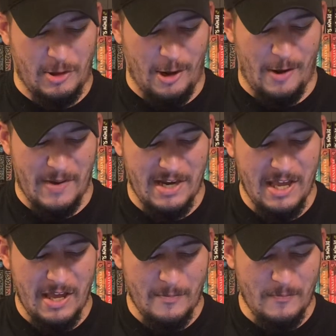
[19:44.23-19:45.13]
comment
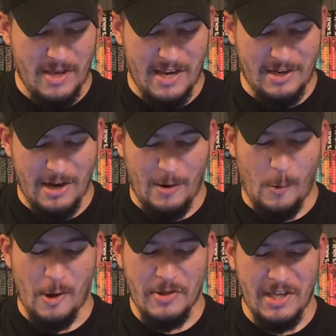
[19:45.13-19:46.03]
mid not
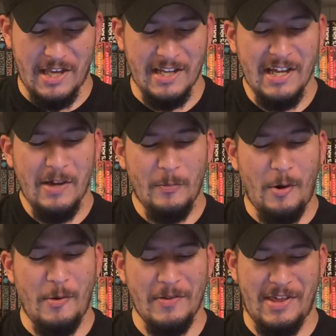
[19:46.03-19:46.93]
watching it.
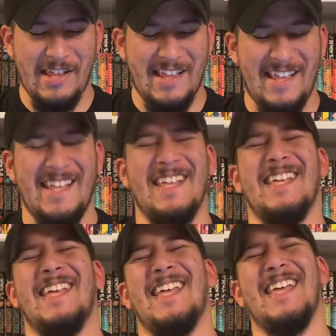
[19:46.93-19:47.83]
Bro,
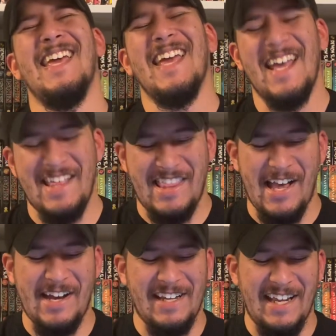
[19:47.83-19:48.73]
it's
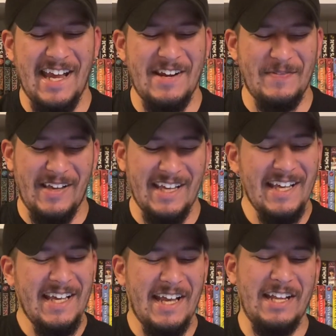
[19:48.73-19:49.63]
not an anime.
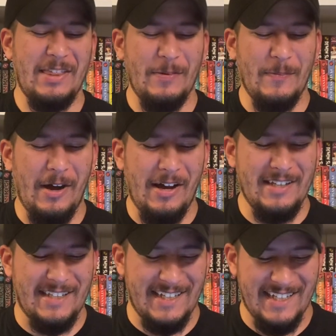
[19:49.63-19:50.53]
It's a
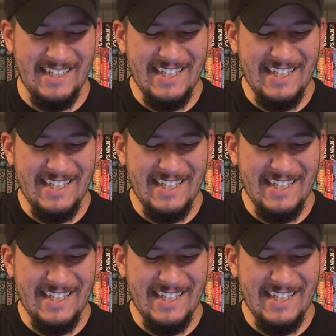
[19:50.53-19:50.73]
manga.